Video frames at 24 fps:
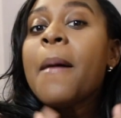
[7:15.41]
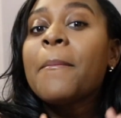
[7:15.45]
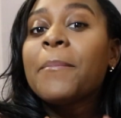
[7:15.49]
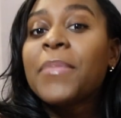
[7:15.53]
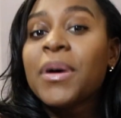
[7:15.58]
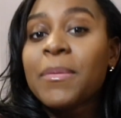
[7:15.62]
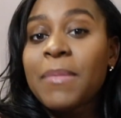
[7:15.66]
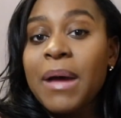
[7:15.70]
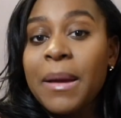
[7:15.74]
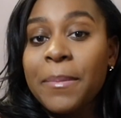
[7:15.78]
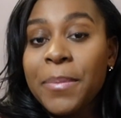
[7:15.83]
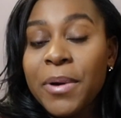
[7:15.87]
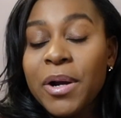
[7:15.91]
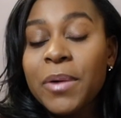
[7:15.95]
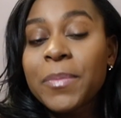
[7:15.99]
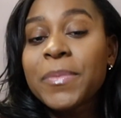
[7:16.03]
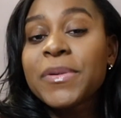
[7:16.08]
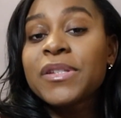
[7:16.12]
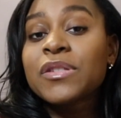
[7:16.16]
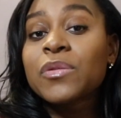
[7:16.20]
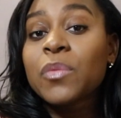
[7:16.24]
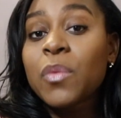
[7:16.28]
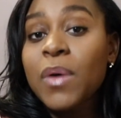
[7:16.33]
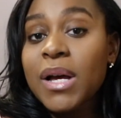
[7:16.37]
But my
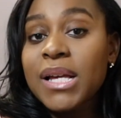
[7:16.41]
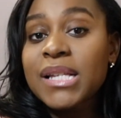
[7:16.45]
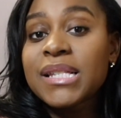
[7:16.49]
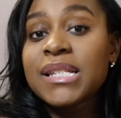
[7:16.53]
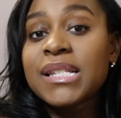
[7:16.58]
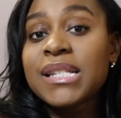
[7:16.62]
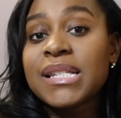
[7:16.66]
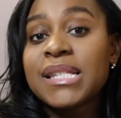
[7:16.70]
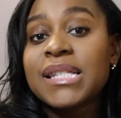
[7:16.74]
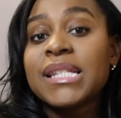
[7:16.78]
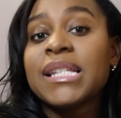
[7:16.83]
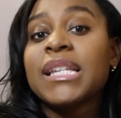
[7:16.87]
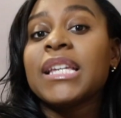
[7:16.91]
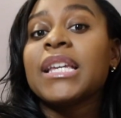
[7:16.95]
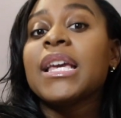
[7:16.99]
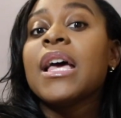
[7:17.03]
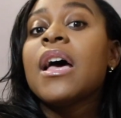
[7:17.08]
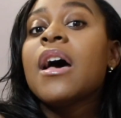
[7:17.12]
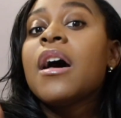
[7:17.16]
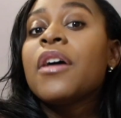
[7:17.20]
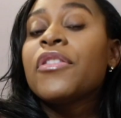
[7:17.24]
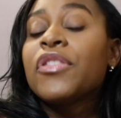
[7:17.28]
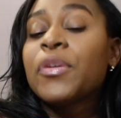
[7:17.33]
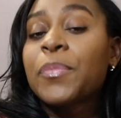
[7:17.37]
purpose was to see
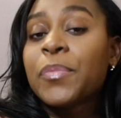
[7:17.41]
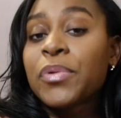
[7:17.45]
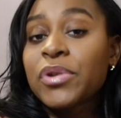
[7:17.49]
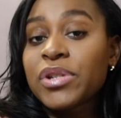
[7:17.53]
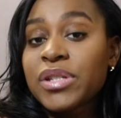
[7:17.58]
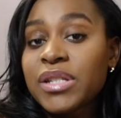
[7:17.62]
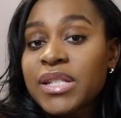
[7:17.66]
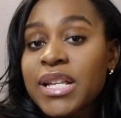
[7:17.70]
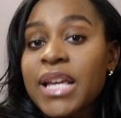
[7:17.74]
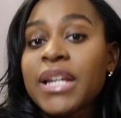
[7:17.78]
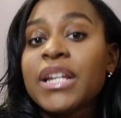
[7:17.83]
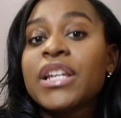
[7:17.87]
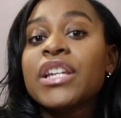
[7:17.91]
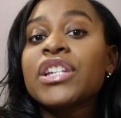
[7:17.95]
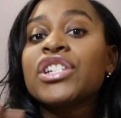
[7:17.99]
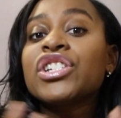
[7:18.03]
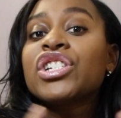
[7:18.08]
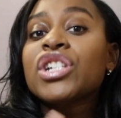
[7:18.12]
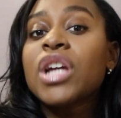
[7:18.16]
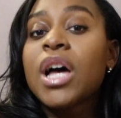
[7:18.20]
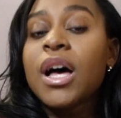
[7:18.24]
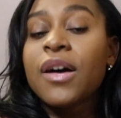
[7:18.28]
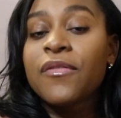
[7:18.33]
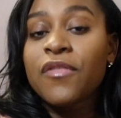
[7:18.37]
the
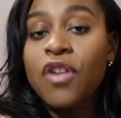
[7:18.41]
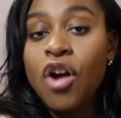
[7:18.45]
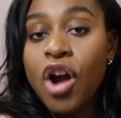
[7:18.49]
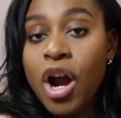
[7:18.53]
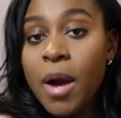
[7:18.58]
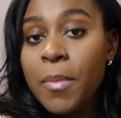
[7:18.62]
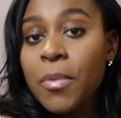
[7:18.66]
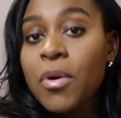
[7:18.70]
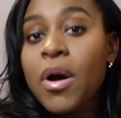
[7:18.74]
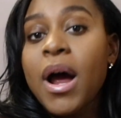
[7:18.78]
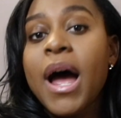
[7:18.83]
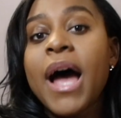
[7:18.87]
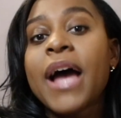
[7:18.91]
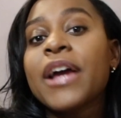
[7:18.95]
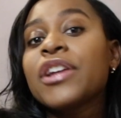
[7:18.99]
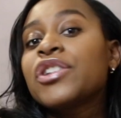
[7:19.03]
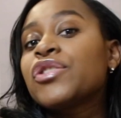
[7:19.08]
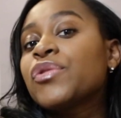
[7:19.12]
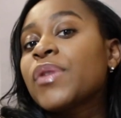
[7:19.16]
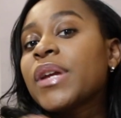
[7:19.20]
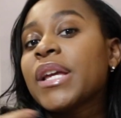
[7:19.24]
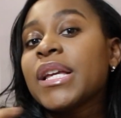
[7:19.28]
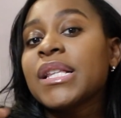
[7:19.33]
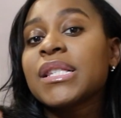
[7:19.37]
percentage of
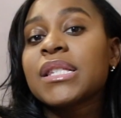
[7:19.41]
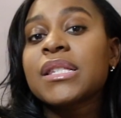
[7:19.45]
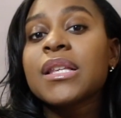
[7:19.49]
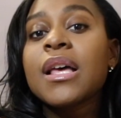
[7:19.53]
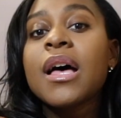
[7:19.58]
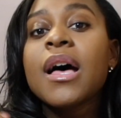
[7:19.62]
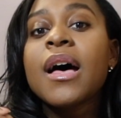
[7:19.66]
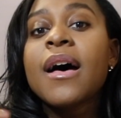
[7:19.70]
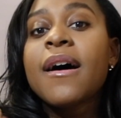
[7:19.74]
carbohydrates,